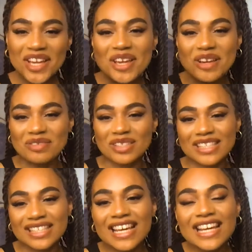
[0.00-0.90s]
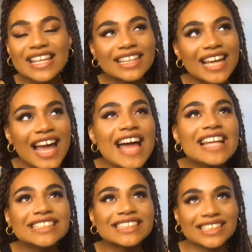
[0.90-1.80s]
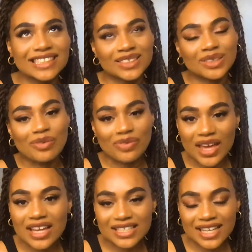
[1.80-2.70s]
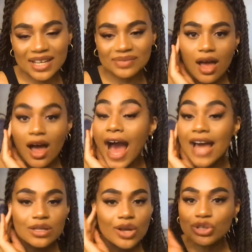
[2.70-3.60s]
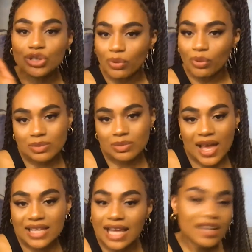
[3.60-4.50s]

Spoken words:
It was the end of third year. Had no job prospects, hadn't